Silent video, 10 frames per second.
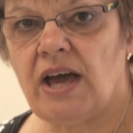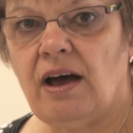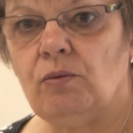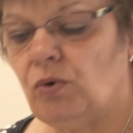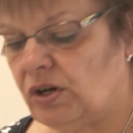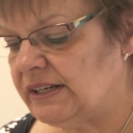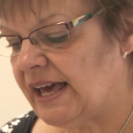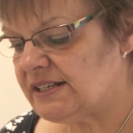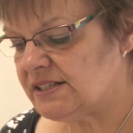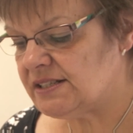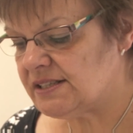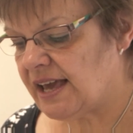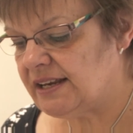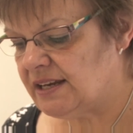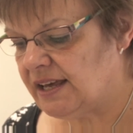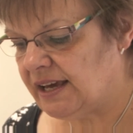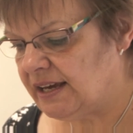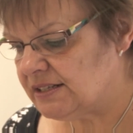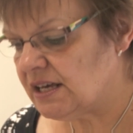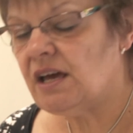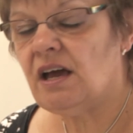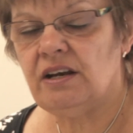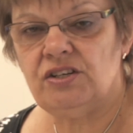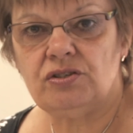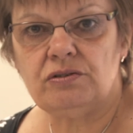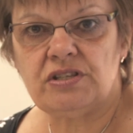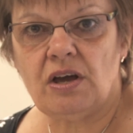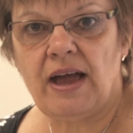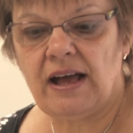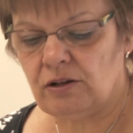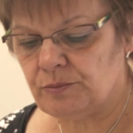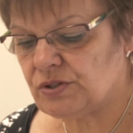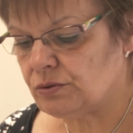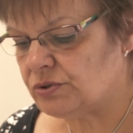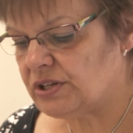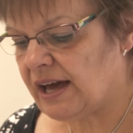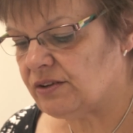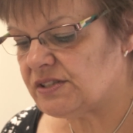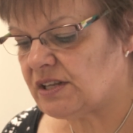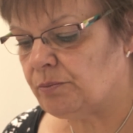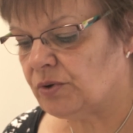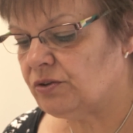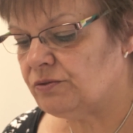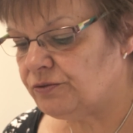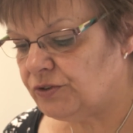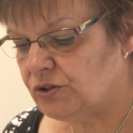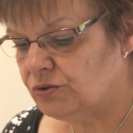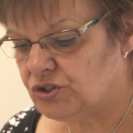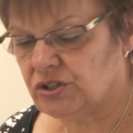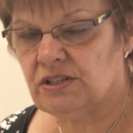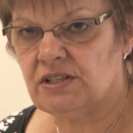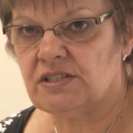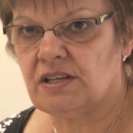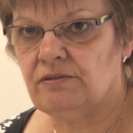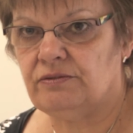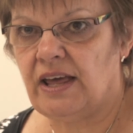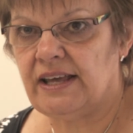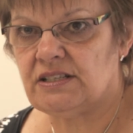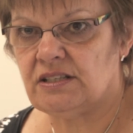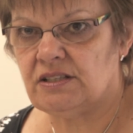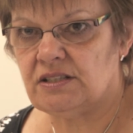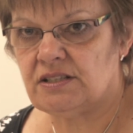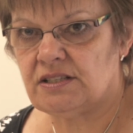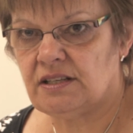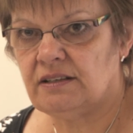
out what letters they need, and it also helps sort out some confusions of letters.